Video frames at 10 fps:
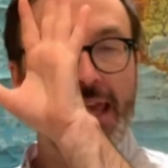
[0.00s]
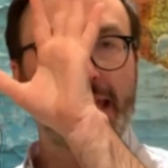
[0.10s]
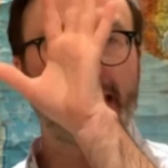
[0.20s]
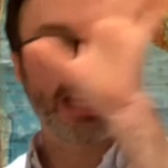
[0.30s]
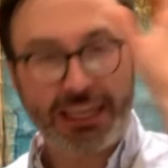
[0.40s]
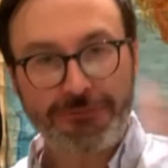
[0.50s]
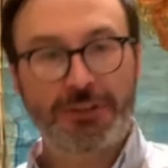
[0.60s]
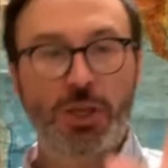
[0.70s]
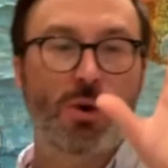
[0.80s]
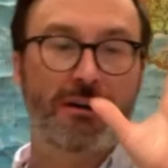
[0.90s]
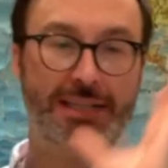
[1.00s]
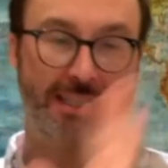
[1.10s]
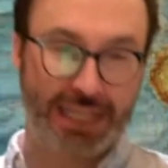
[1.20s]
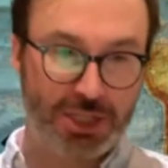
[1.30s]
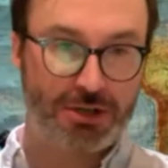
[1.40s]
If you are a
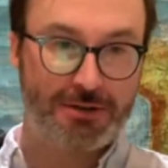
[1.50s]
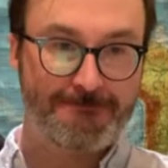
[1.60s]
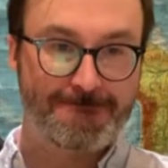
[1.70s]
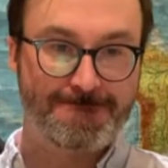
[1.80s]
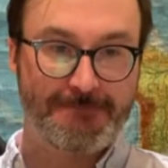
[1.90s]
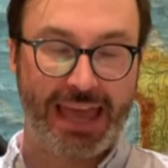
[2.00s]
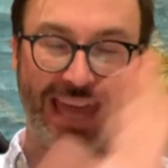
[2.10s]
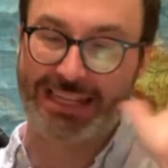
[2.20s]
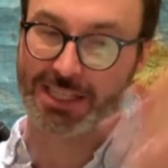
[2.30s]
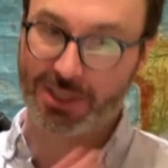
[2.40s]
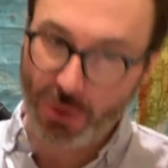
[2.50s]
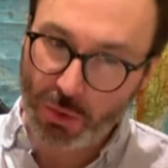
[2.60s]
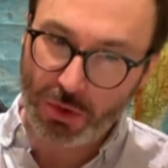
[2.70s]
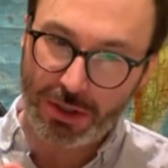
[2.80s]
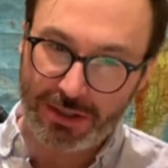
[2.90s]
teacher at a
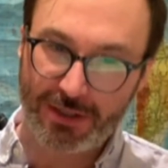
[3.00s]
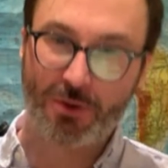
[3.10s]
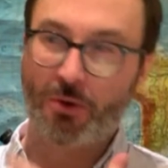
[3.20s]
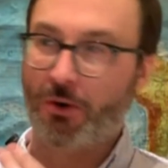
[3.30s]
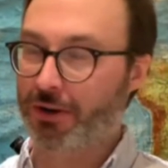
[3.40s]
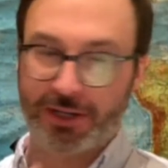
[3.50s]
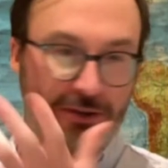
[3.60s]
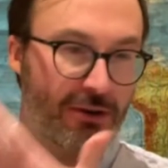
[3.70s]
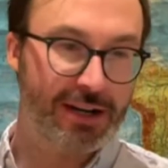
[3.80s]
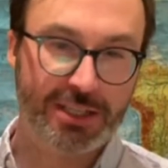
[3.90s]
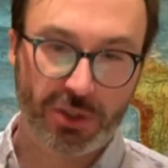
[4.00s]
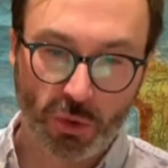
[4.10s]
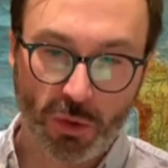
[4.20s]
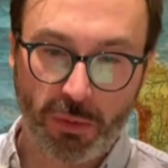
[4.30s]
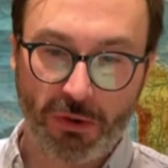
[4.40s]
school or you're on a
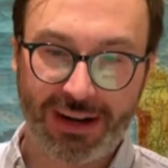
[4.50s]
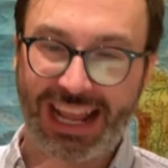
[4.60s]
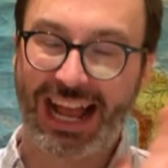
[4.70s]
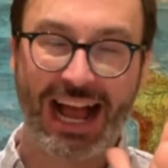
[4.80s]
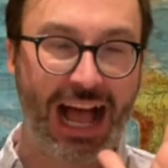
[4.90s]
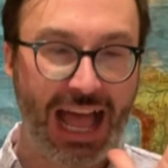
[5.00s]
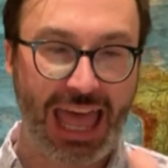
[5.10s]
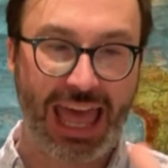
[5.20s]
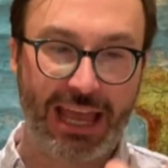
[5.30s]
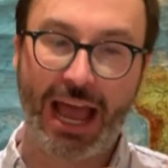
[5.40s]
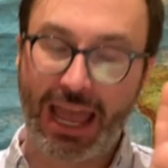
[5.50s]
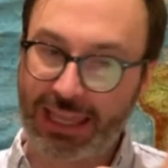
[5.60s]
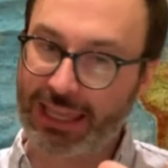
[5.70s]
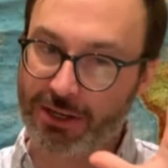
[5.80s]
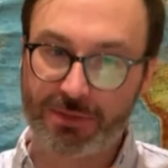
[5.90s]
school board,
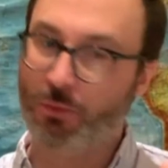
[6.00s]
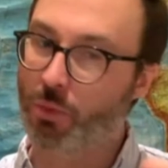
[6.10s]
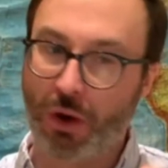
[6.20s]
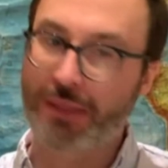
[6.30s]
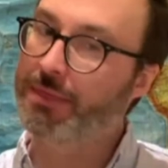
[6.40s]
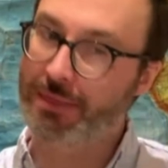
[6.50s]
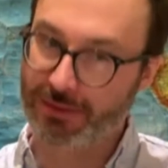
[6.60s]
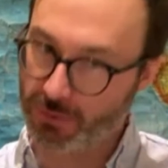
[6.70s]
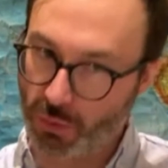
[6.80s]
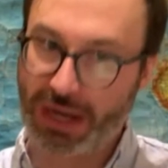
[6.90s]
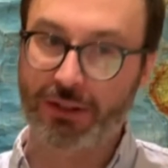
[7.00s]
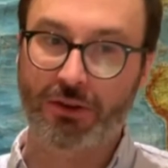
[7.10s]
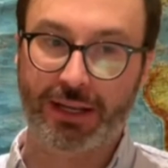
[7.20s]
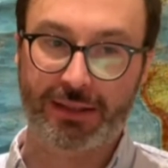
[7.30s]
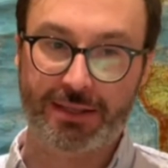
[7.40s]
here's one way to
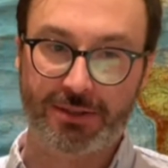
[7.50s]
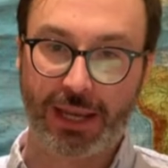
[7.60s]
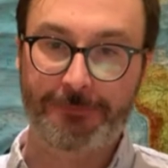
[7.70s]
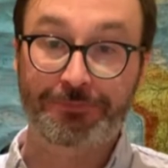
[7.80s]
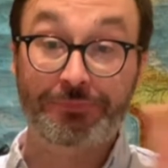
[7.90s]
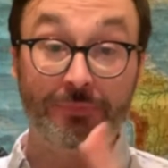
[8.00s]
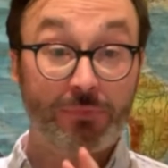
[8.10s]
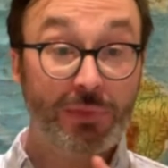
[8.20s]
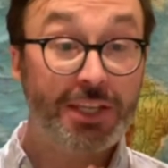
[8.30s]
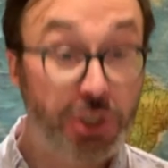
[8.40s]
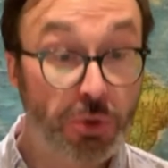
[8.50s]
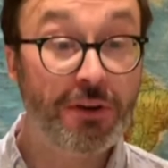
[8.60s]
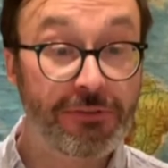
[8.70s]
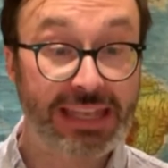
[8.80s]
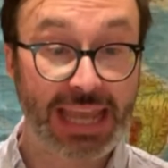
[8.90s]
look at this, okay? Do an
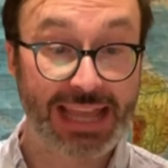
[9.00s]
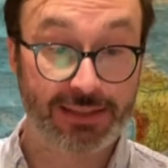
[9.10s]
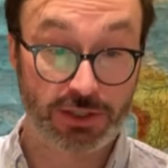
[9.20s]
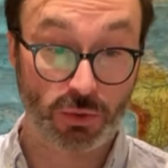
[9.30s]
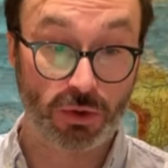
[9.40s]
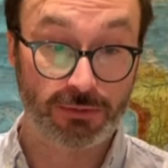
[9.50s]
event at the school,